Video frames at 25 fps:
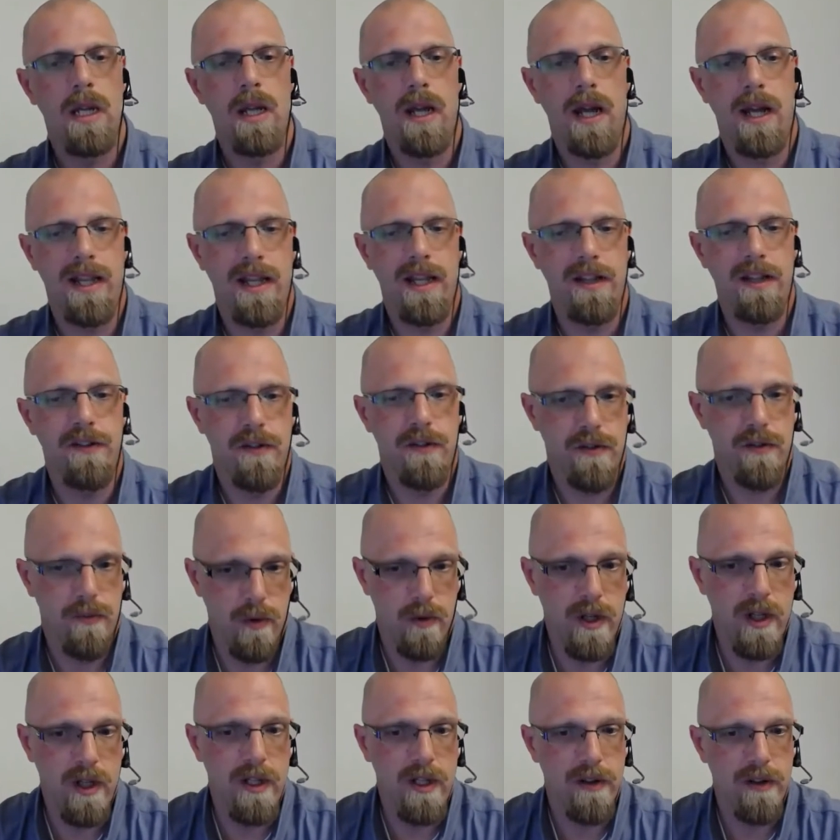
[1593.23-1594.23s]
and that's
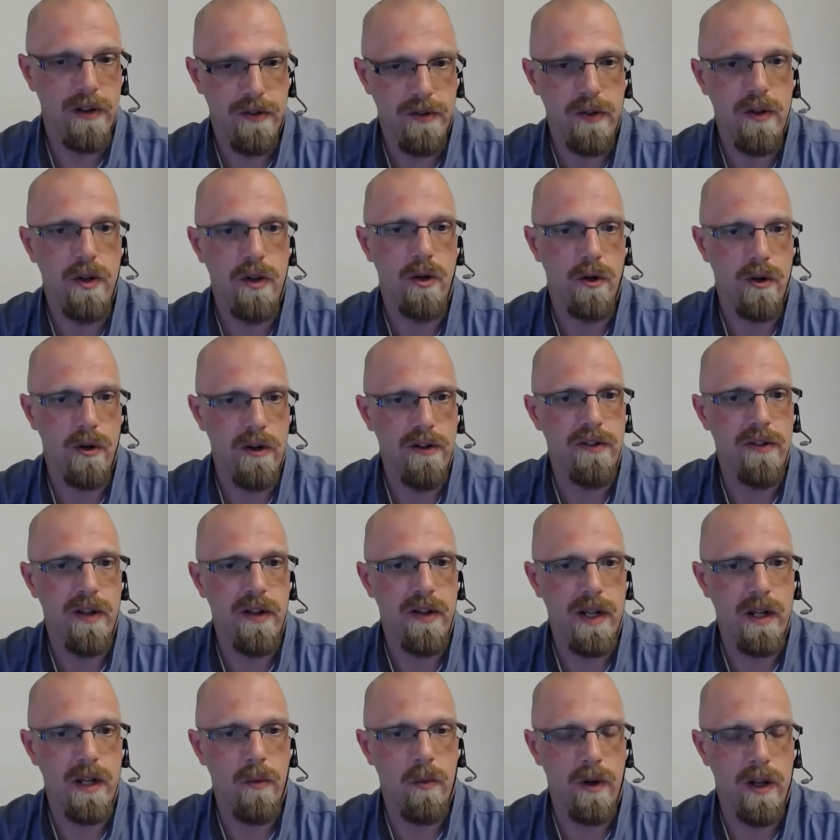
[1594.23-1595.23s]
really a security
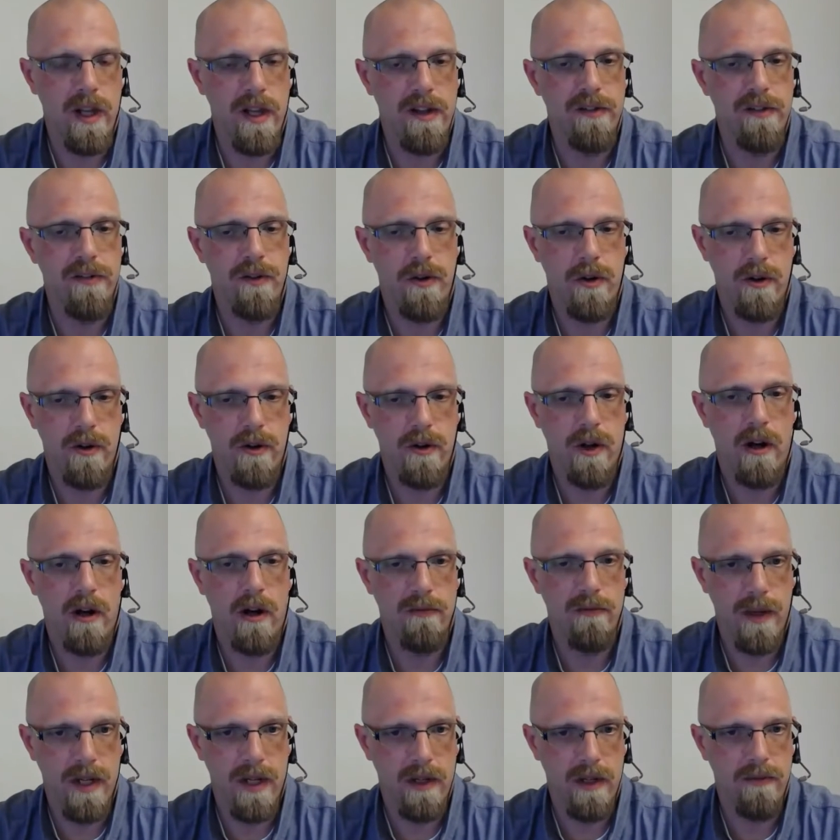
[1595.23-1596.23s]
setting where that's turned
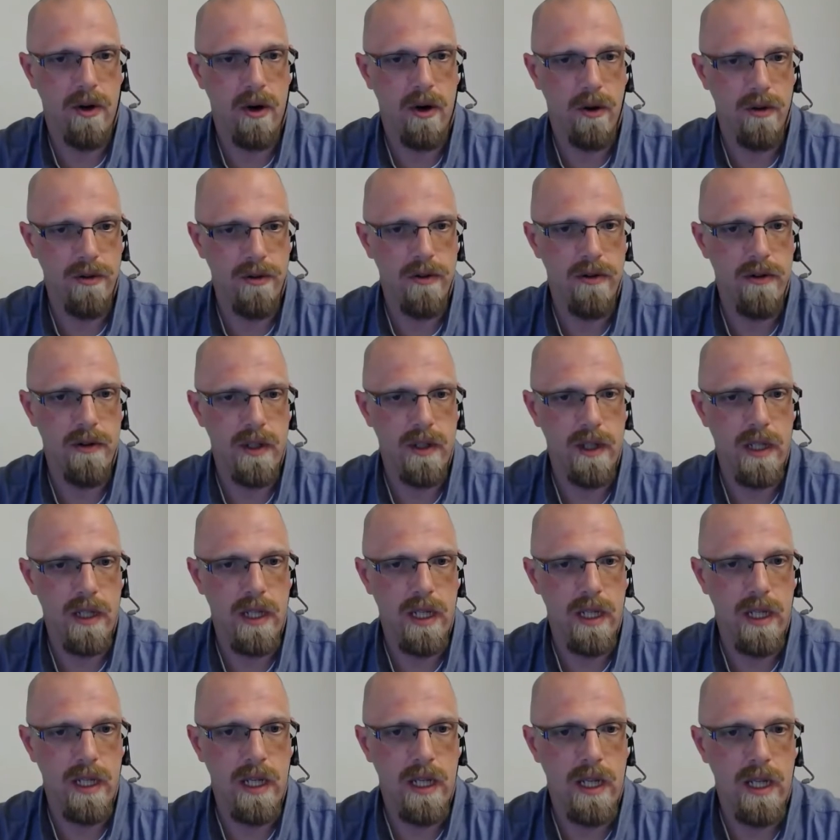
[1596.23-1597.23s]
off by default.
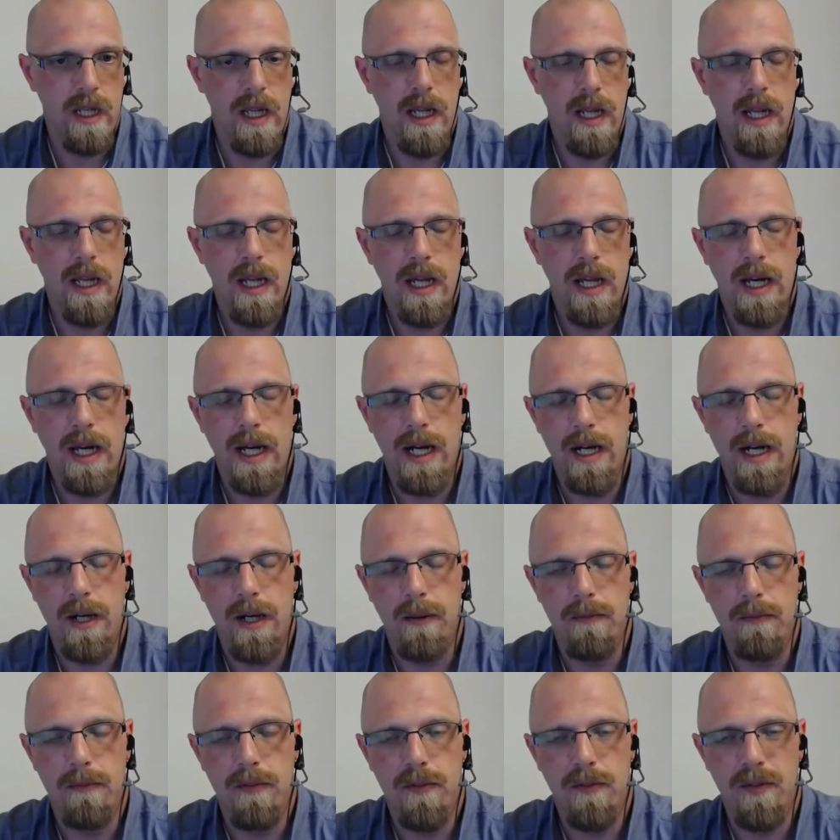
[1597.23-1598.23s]

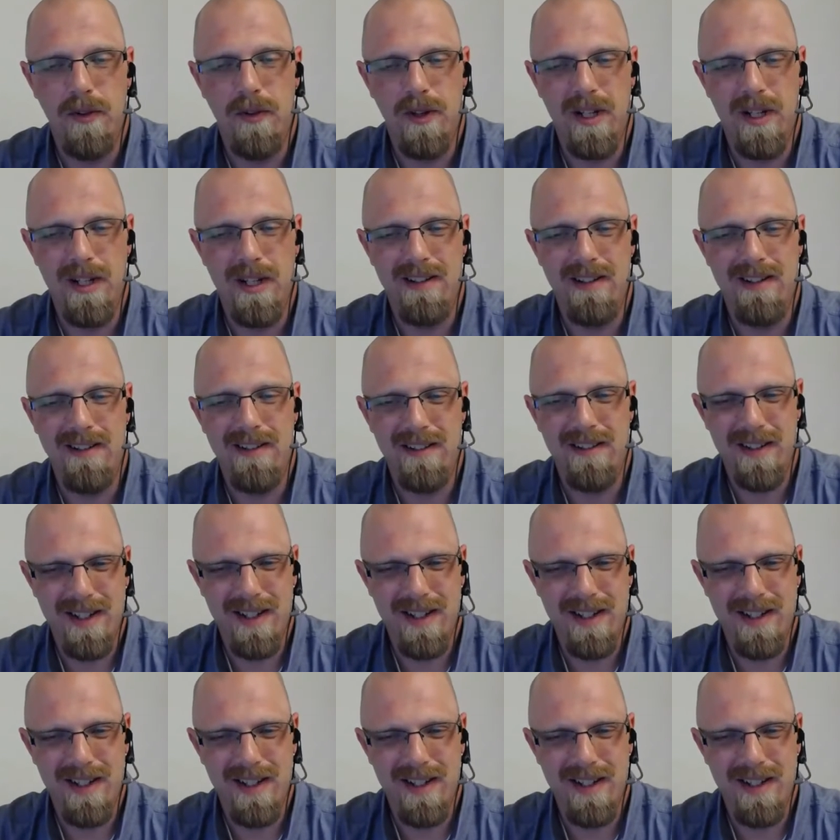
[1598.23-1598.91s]
So